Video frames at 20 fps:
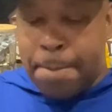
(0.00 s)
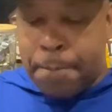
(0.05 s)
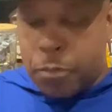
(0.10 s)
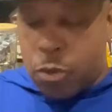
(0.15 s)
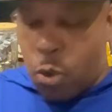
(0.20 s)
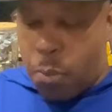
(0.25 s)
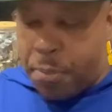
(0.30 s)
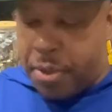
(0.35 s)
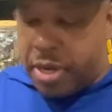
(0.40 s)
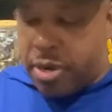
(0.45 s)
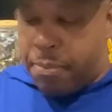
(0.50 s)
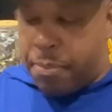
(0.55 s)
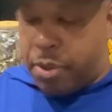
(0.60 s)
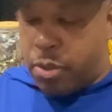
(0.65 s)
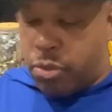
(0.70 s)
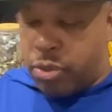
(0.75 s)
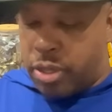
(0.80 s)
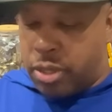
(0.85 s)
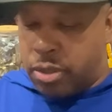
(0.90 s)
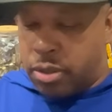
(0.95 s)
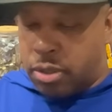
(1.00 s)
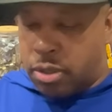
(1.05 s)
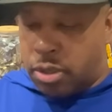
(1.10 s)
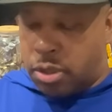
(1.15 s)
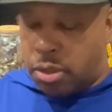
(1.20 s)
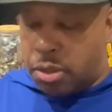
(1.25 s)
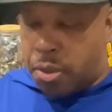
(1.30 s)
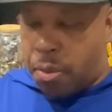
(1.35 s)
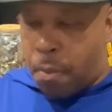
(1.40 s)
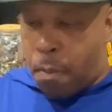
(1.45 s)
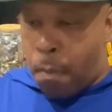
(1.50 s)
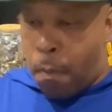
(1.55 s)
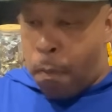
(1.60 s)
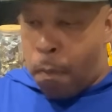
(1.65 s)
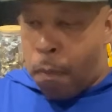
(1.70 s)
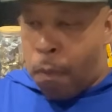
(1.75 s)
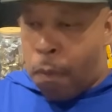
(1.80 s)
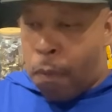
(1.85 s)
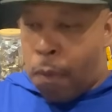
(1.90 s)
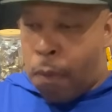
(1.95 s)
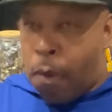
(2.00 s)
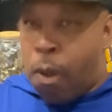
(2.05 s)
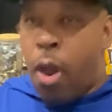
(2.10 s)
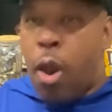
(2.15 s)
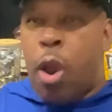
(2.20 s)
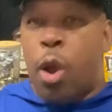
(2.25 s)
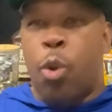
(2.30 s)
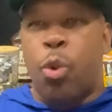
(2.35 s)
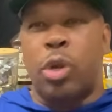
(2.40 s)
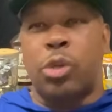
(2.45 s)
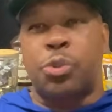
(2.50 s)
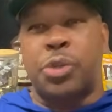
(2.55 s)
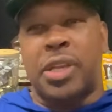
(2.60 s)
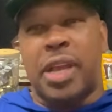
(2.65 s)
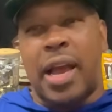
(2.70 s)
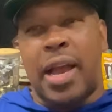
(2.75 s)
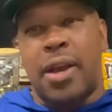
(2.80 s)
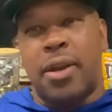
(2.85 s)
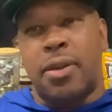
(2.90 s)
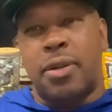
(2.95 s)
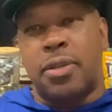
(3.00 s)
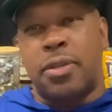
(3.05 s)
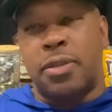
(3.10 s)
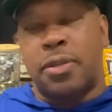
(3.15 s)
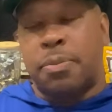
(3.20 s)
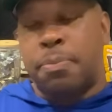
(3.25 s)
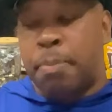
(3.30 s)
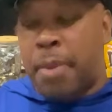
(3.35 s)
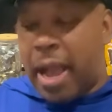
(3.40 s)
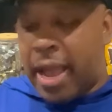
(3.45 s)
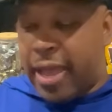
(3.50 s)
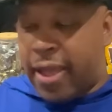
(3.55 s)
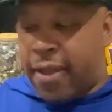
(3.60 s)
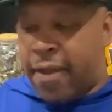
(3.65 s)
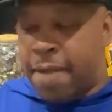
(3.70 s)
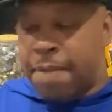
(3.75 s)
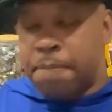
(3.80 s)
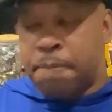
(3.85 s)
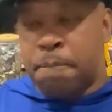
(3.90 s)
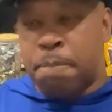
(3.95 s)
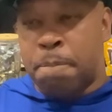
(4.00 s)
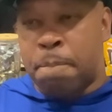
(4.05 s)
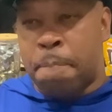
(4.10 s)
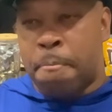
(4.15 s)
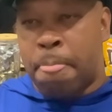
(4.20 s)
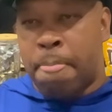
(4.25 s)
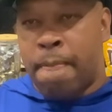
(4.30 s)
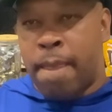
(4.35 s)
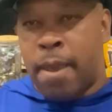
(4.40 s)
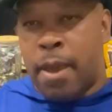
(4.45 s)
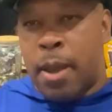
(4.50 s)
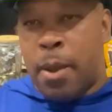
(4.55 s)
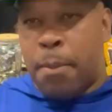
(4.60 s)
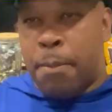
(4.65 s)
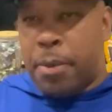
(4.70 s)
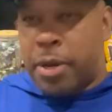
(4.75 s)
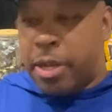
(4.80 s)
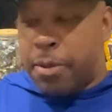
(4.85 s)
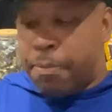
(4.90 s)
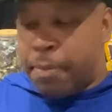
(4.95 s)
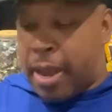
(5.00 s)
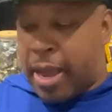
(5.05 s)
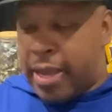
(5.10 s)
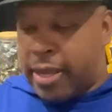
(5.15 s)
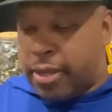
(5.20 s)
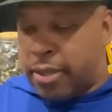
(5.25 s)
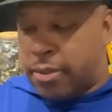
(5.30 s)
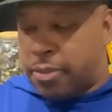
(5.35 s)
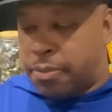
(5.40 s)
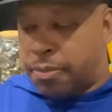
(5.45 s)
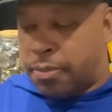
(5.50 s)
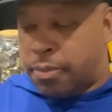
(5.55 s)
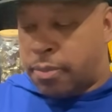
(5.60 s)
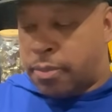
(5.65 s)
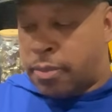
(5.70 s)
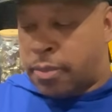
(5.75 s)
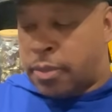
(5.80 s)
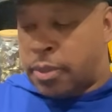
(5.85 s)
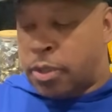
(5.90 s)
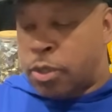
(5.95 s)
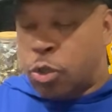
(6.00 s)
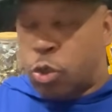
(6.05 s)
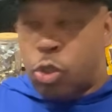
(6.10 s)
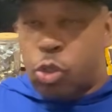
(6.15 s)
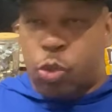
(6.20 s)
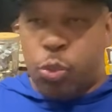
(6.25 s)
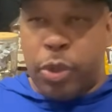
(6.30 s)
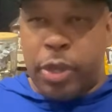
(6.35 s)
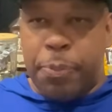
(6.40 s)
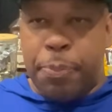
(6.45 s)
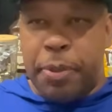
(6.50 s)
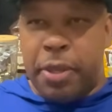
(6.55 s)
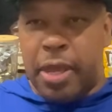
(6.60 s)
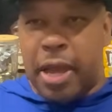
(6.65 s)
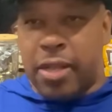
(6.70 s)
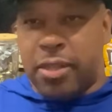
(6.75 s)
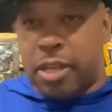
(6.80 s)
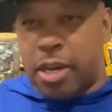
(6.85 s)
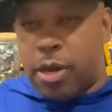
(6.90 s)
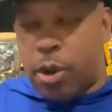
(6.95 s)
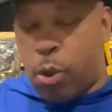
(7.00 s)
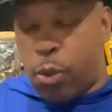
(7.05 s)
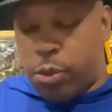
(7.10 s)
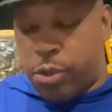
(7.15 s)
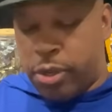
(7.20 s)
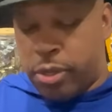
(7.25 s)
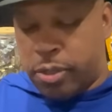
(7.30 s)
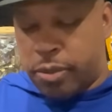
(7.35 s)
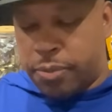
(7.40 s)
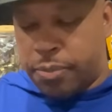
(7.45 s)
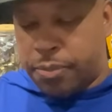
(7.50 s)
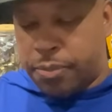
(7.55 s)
Gonna be in the building. Who else we got? Mike. Money Mike, Sweet P out to know you.